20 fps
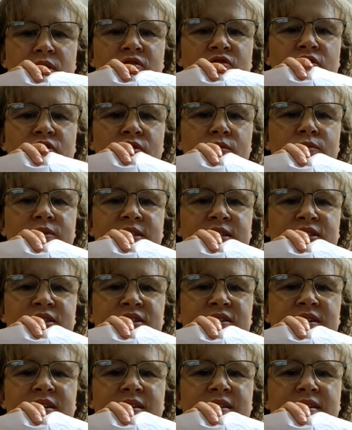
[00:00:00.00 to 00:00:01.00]
the
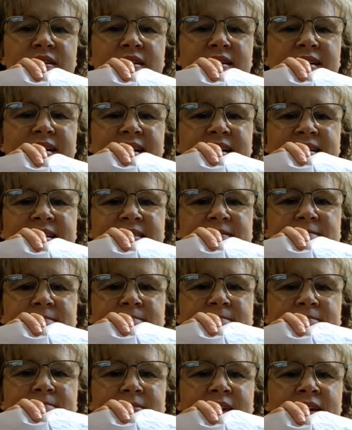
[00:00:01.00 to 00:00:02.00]
wizard, and
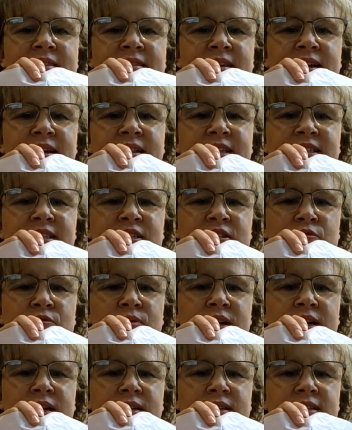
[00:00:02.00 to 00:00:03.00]
then this is what
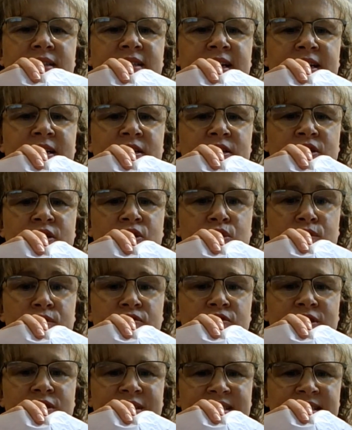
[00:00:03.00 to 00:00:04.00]
I decided to do
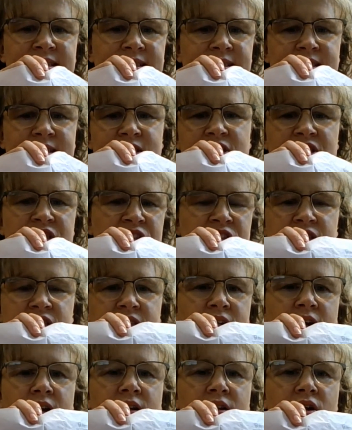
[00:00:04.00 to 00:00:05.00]
for Lizzie, and she's just
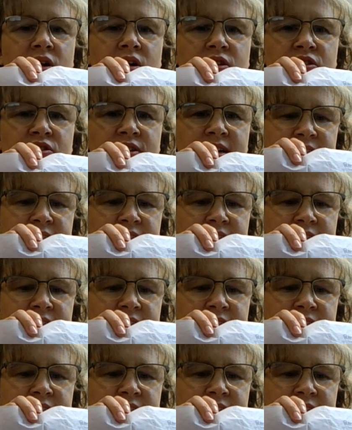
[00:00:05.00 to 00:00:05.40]
got a long dress